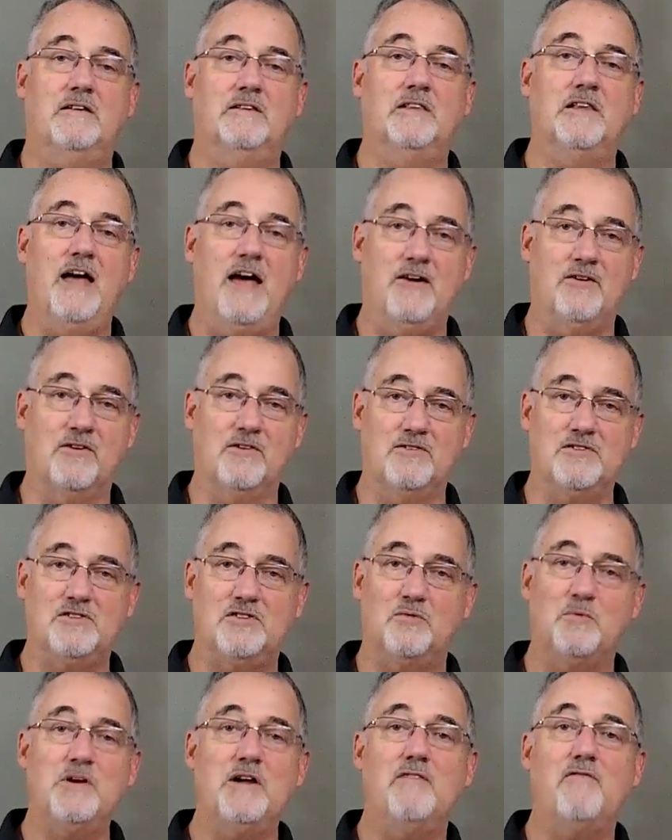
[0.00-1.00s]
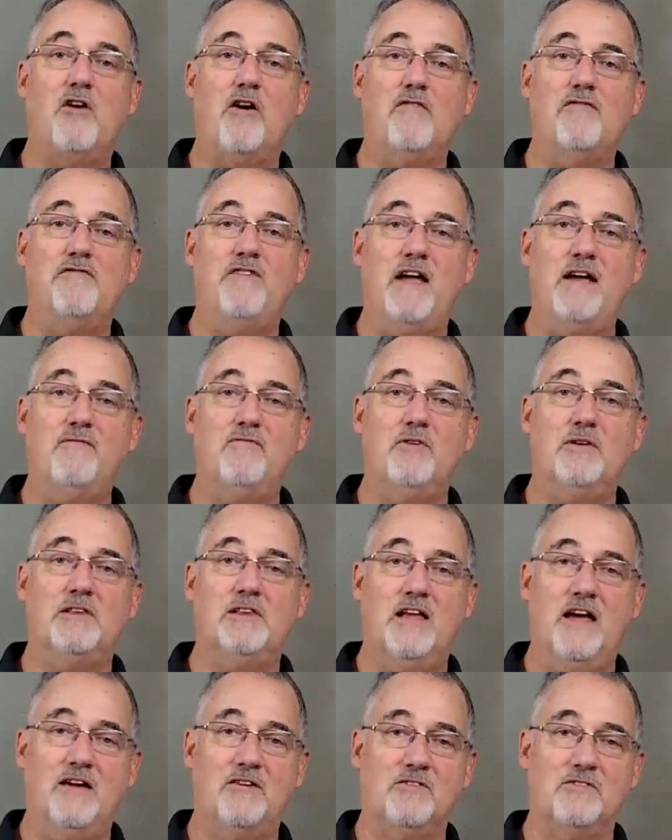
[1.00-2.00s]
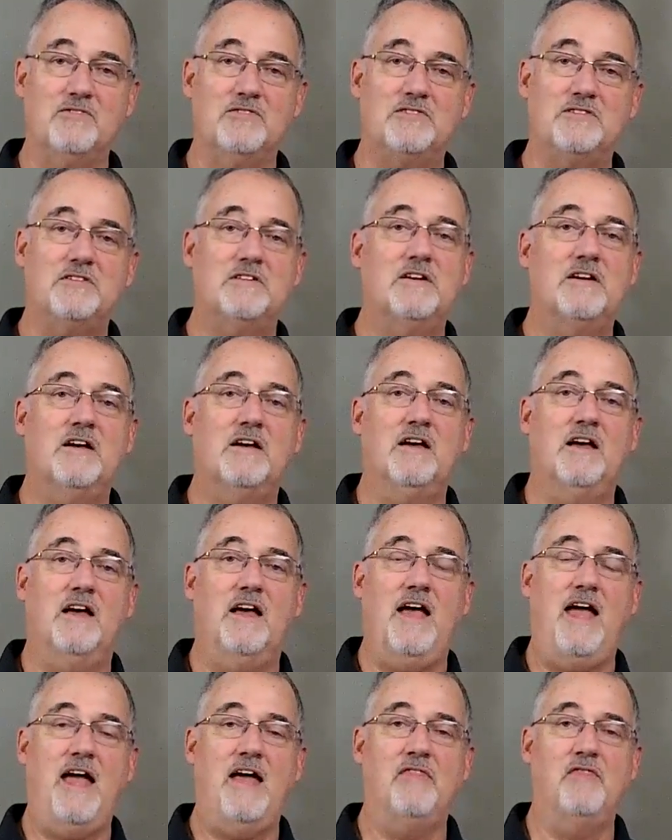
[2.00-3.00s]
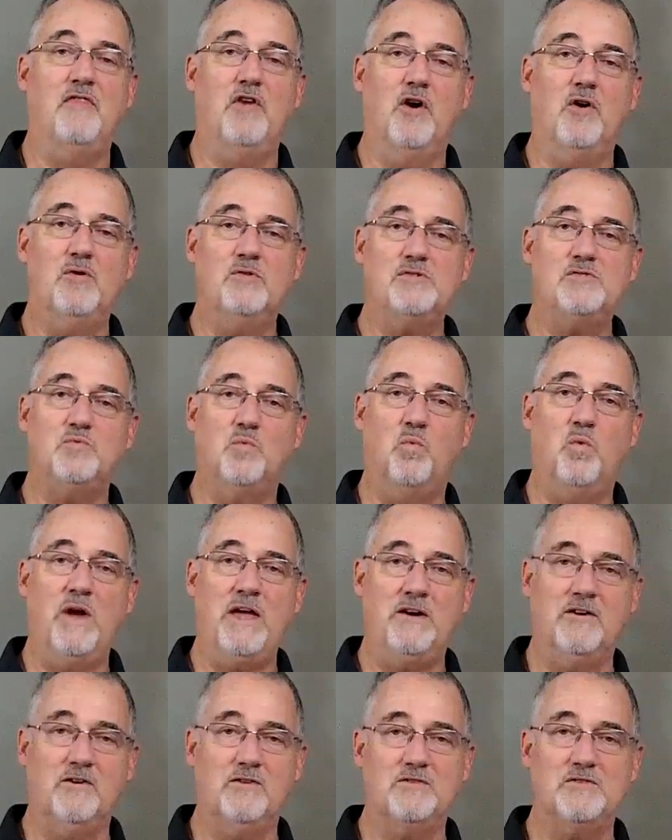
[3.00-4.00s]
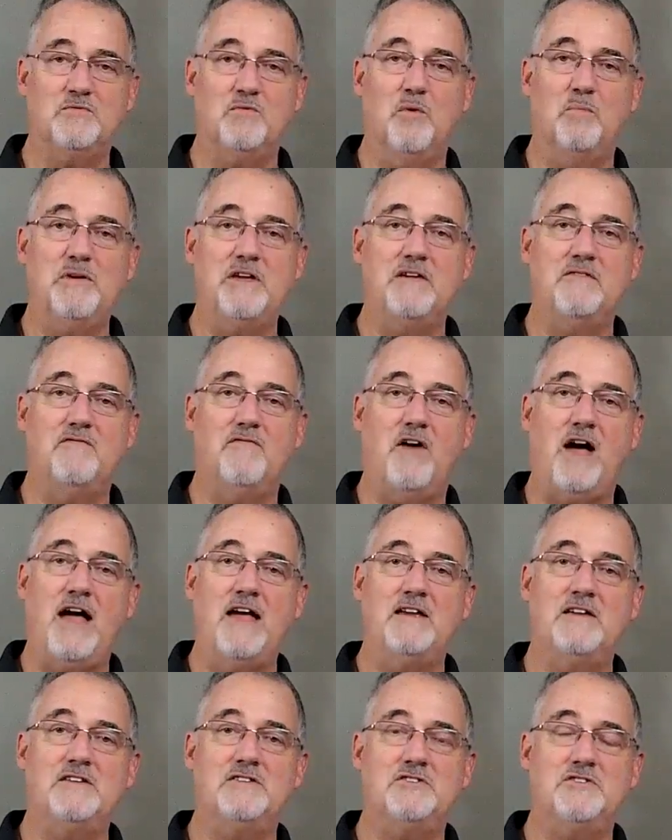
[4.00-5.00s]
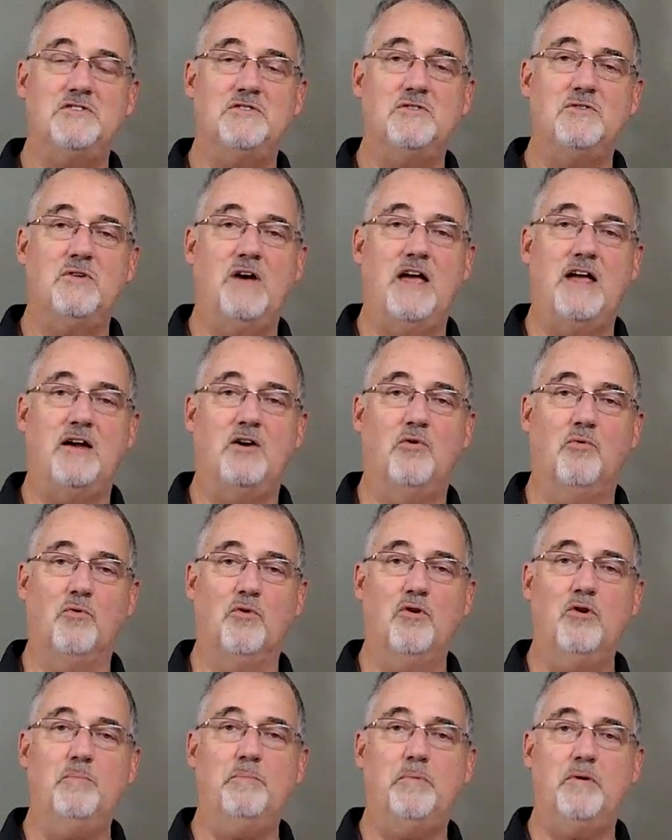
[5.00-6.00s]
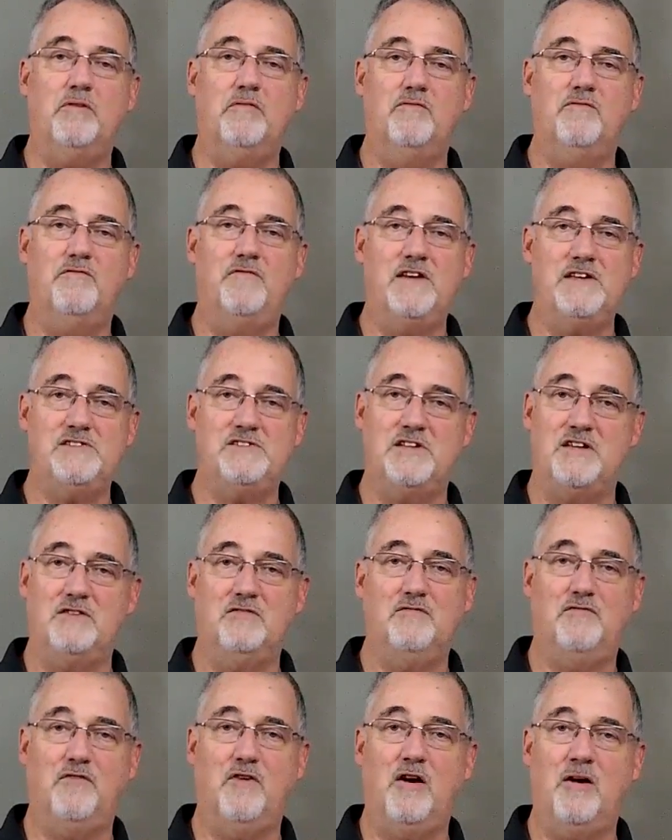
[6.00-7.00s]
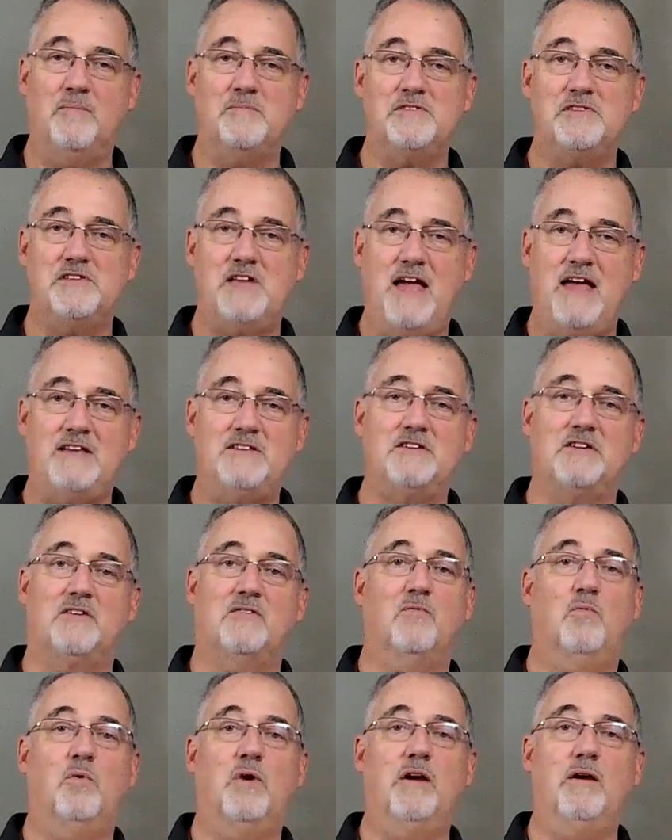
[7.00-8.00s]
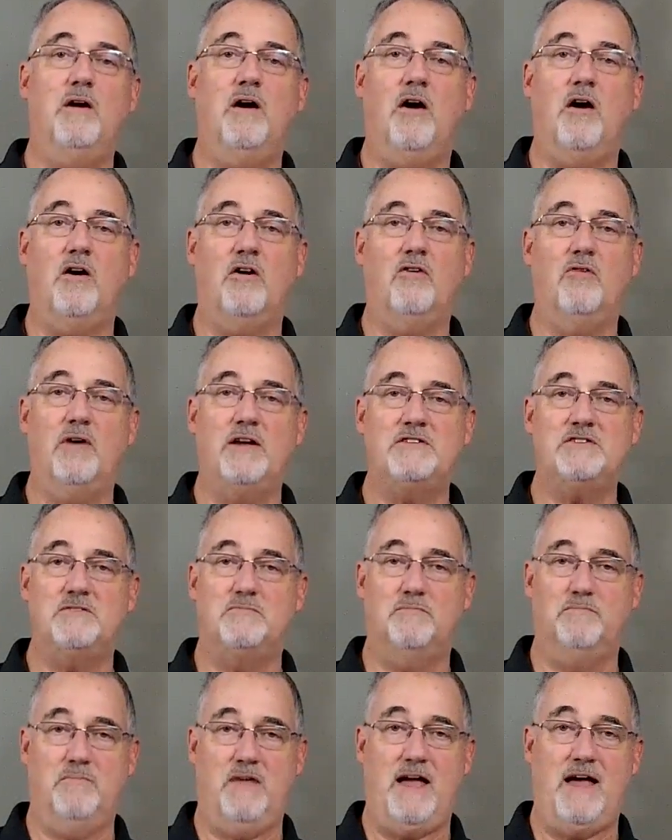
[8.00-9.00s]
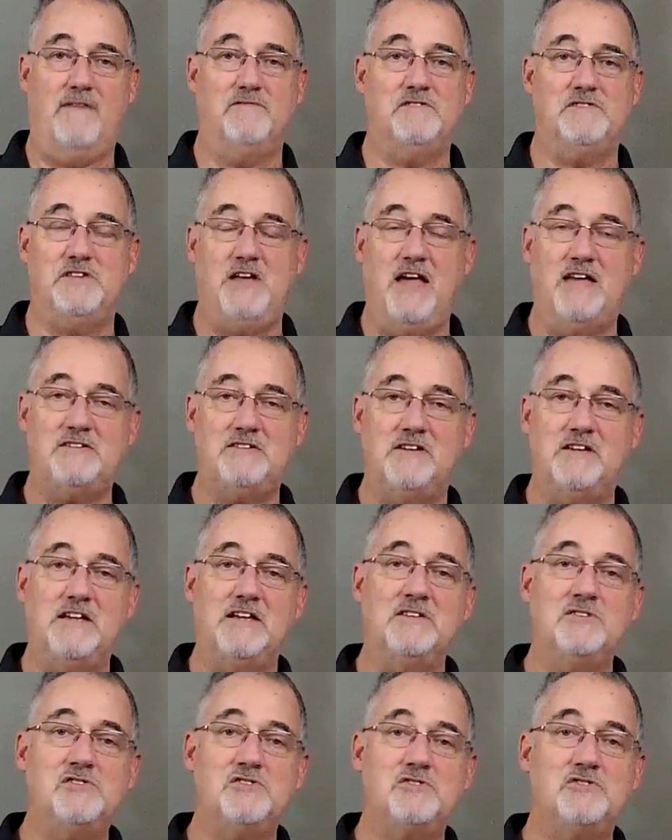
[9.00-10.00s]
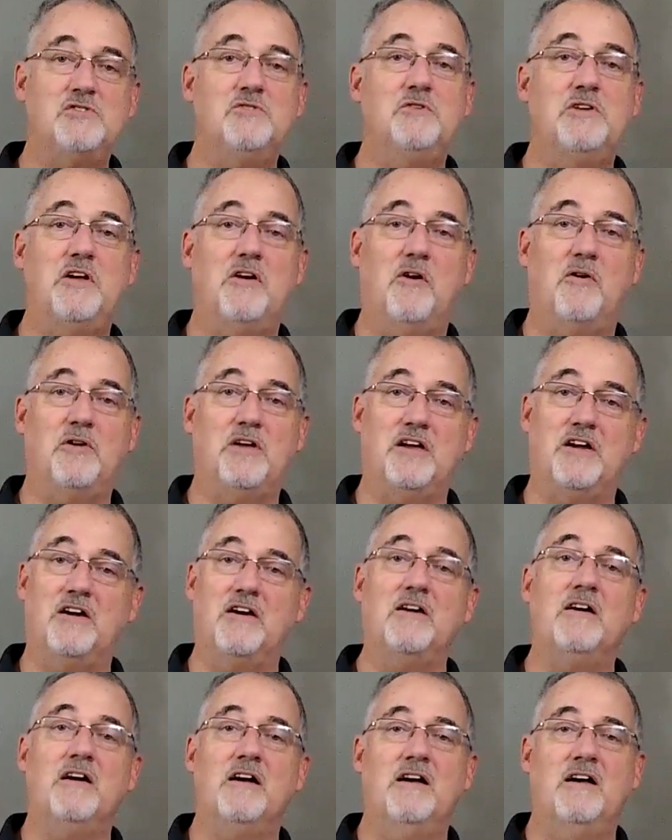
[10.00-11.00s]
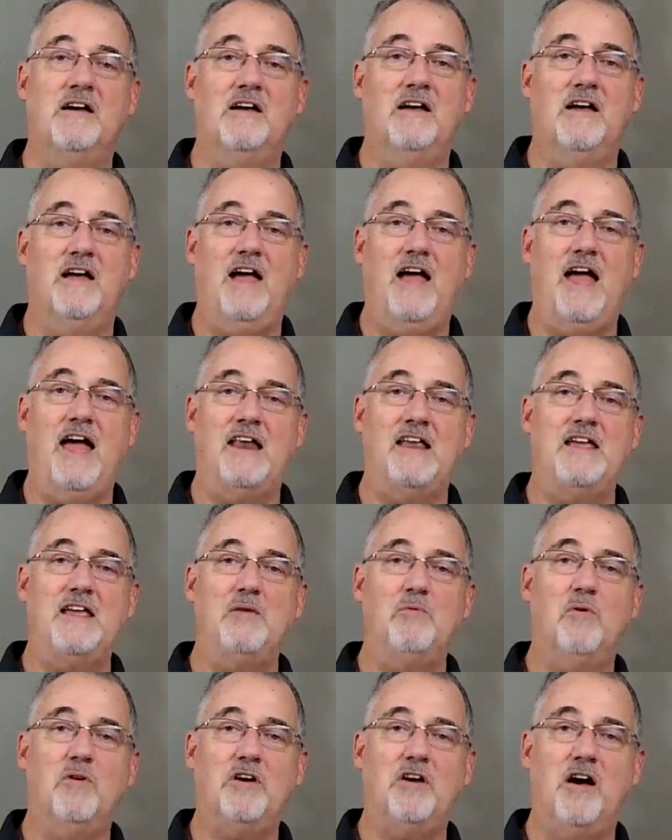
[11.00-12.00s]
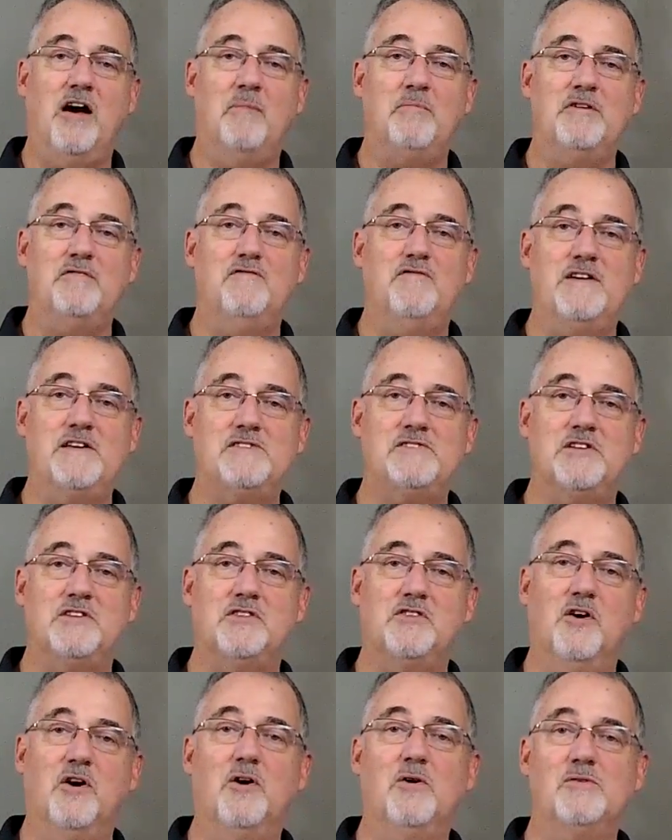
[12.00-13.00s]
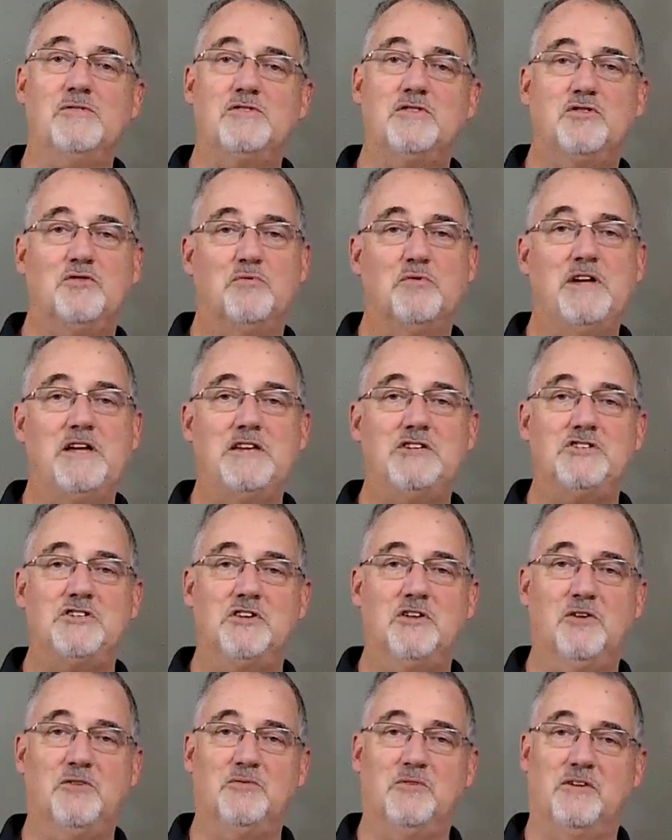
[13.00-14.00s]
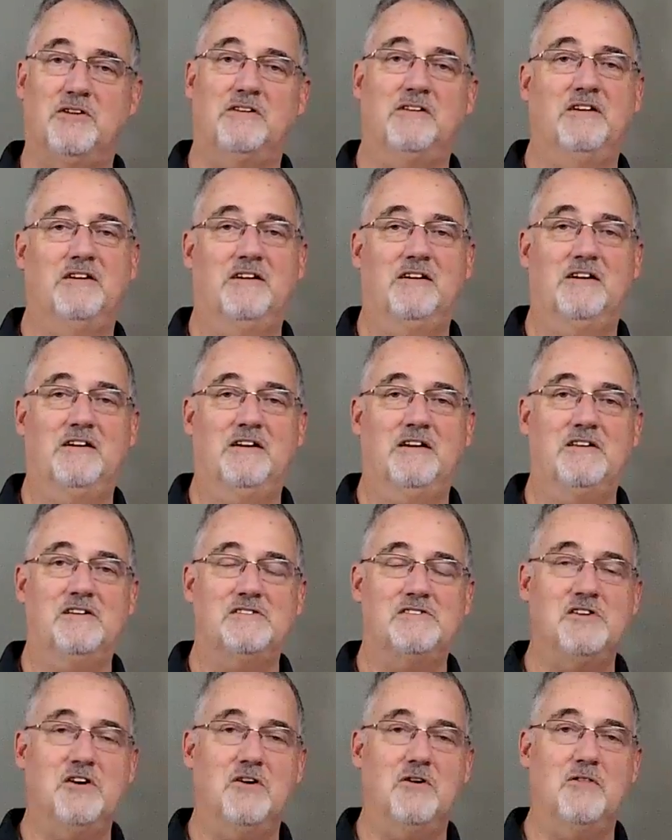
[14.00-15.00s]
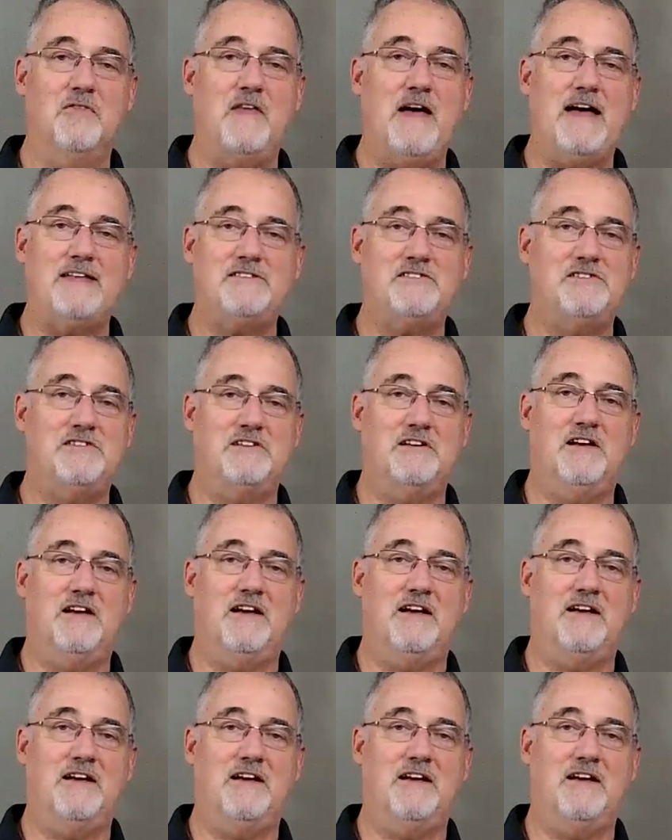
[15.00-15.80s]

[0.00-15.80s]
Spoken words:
of our favorite letters, and those winners will be invited to a group visit from Santa. We are going to have Santa in studio here, and he will come and visit those three children. So that's